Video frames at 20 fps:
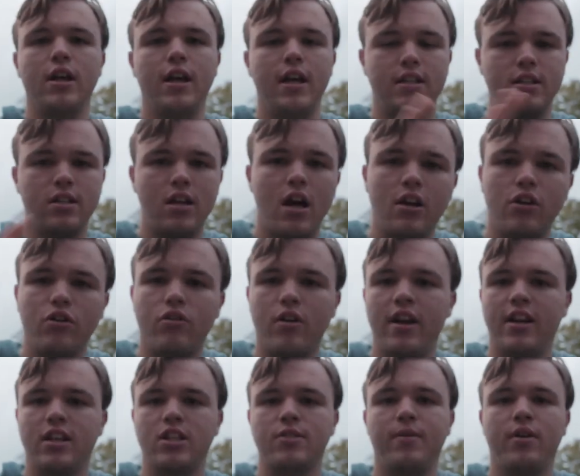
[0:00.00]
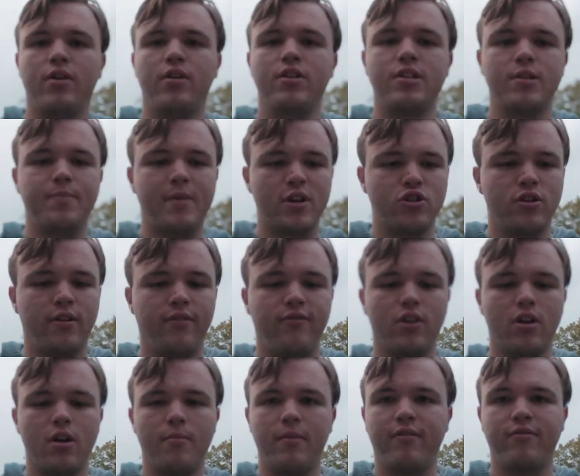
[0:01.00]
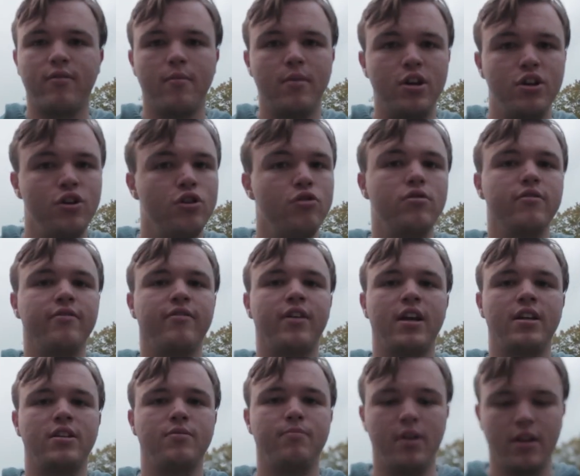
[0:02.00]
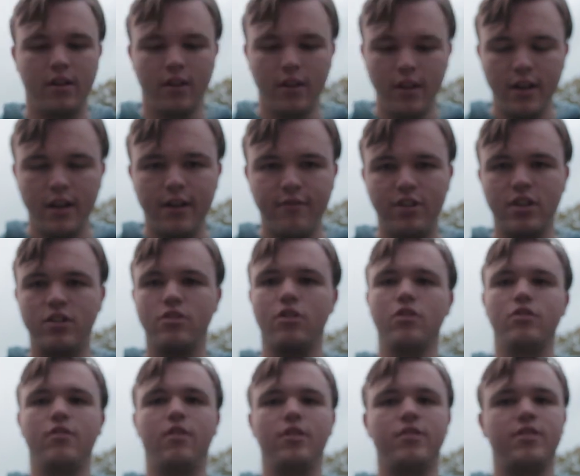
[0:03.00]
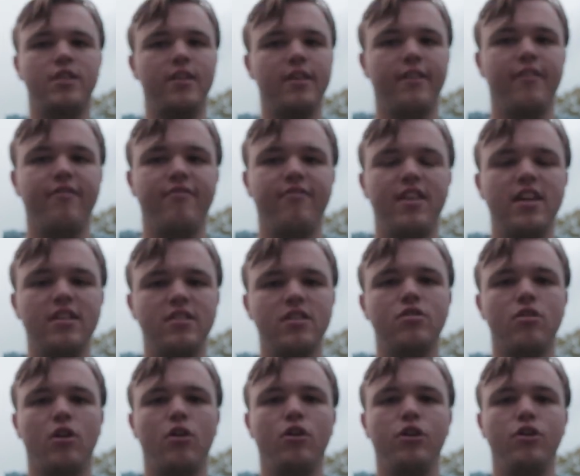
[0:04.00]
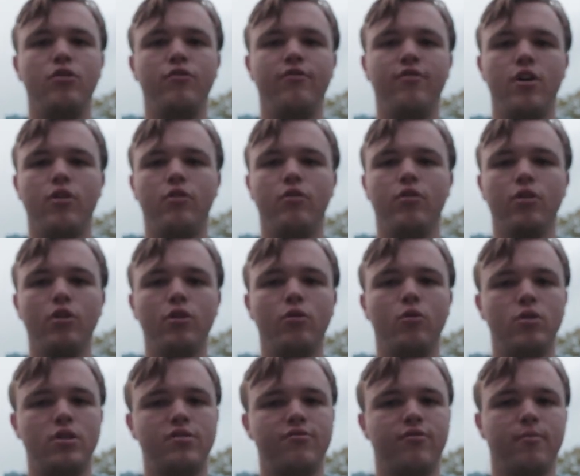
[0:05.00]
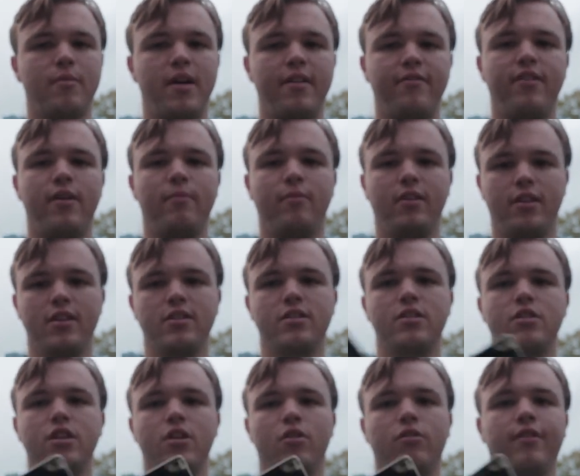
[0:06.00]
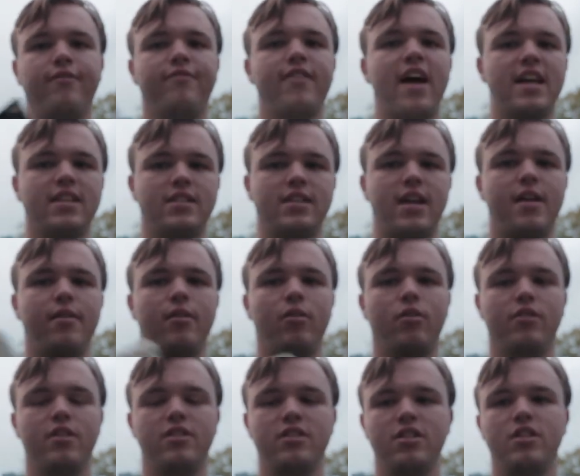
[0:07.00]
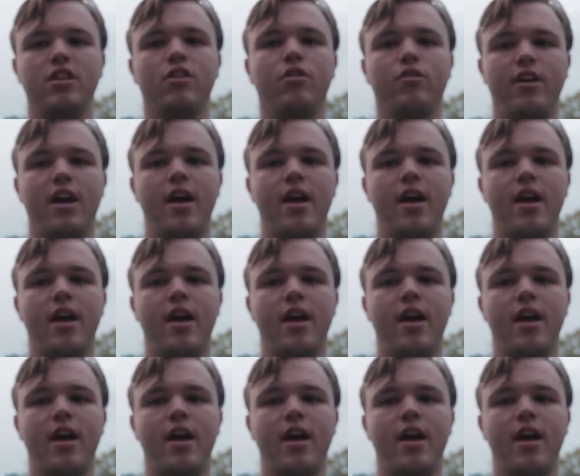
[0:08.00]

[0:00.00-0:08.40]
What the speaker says: it's not a great experience, especially if you're coming from a new device. But if this is all you've known, which for my family this is the only this is the only